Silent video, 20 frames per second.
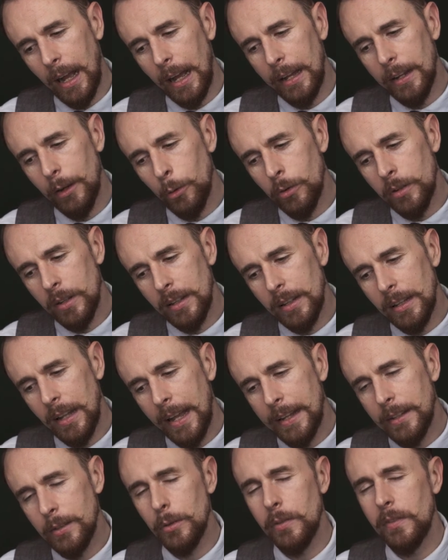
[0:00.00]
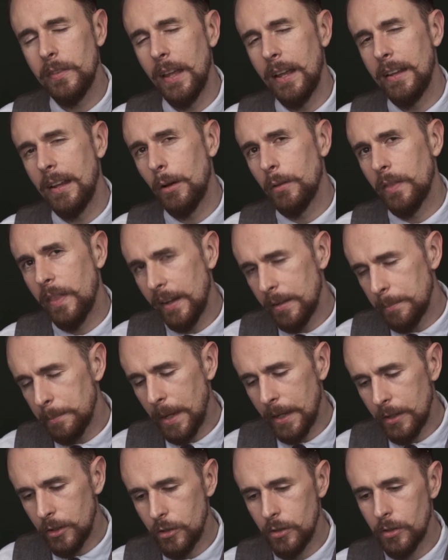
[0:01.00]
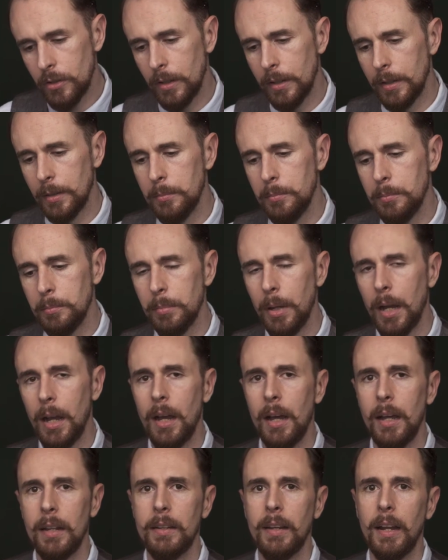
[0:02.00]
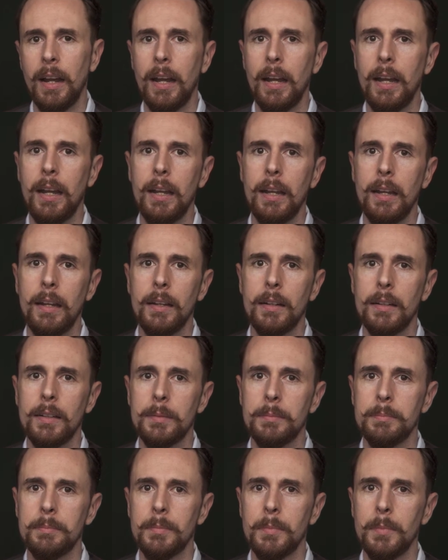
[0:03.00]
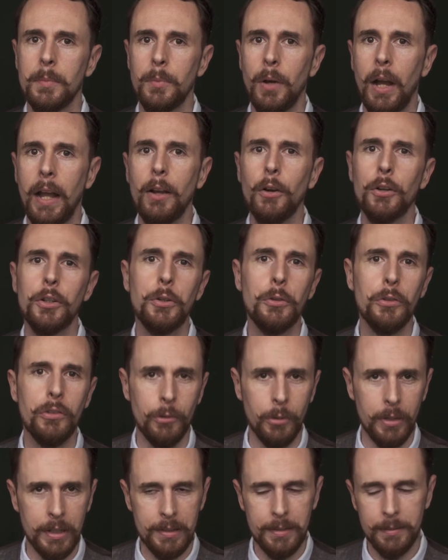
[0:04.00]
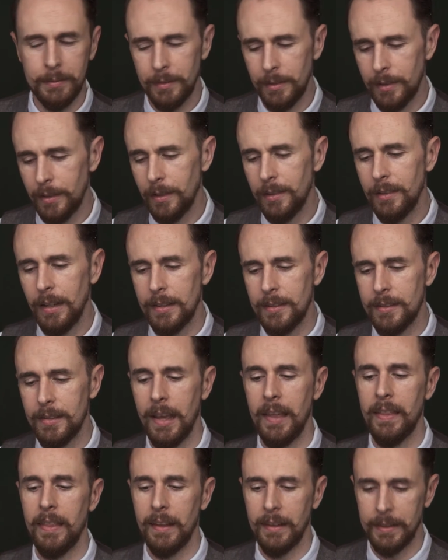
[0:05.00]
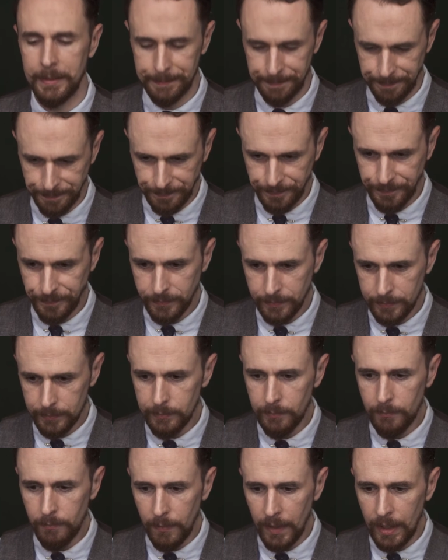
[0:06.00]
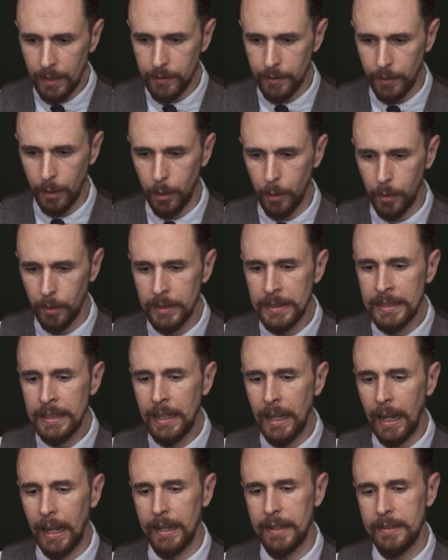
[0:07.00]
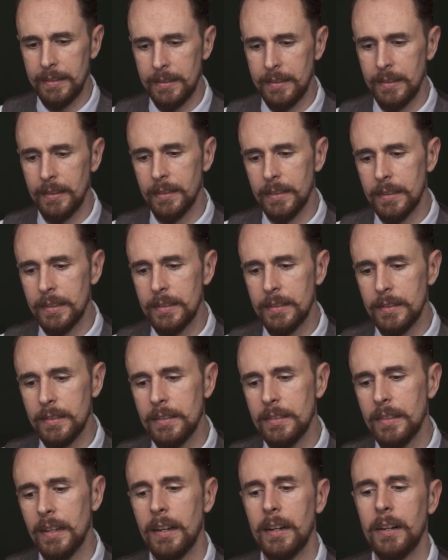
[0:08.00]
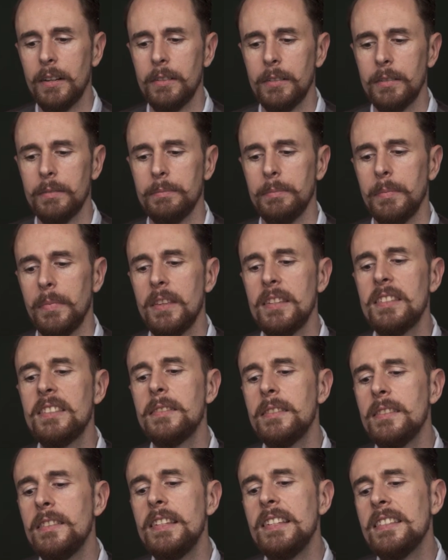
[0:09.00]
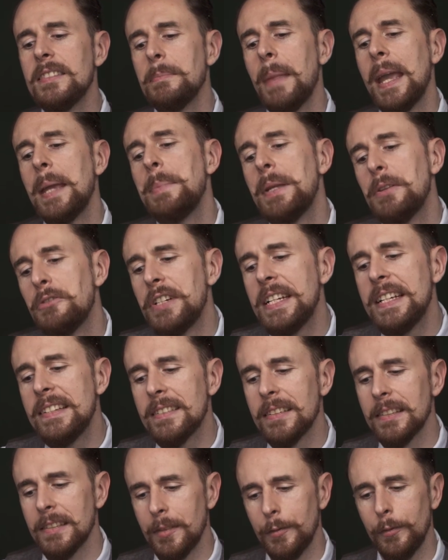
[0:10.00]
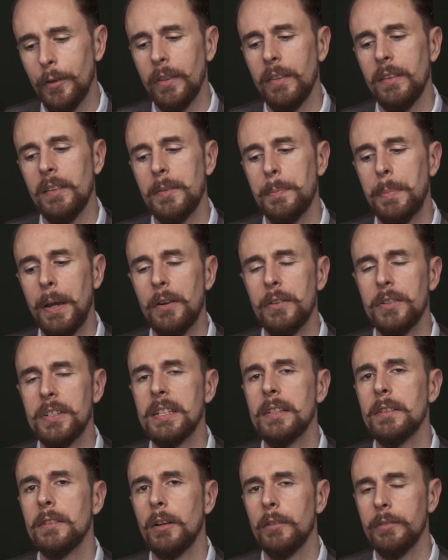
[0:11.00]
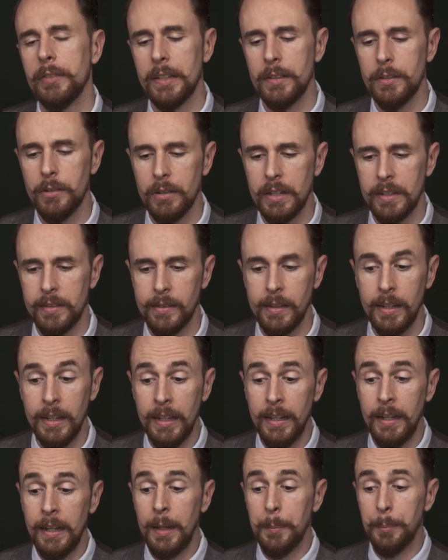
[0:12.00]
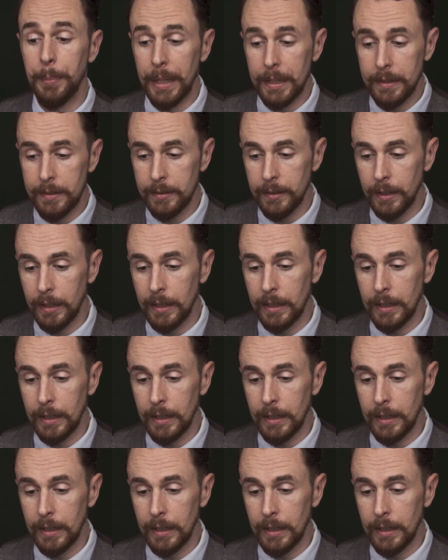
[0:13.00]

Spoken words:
don't like to stand out that much, but I got used to it. Let's say that. So I guess these may be reasons for the disparity of interest, but